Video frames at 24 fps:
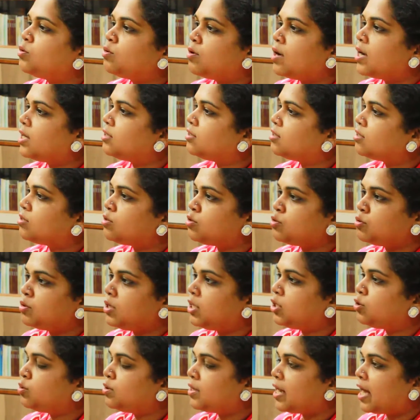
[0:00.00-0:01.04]
who has a
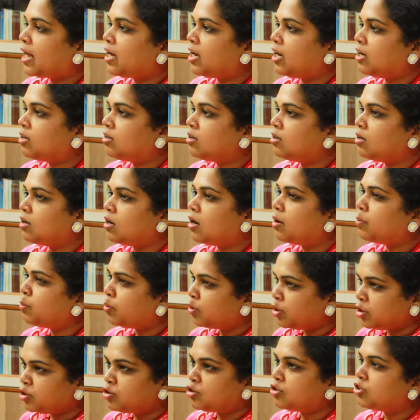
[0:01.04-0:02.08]
story to narrate, a
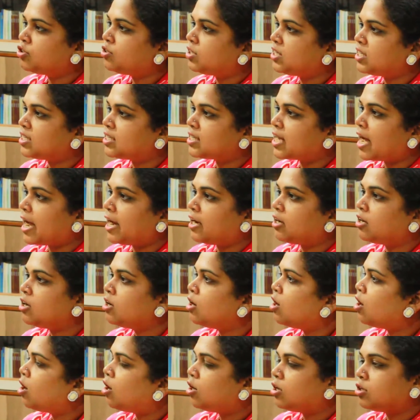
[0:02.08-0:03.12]
poetry to recite,
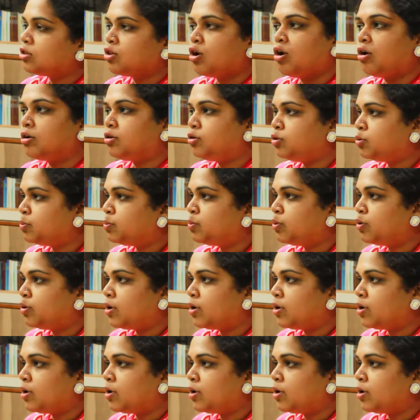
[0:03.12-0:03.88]
or a thought to pour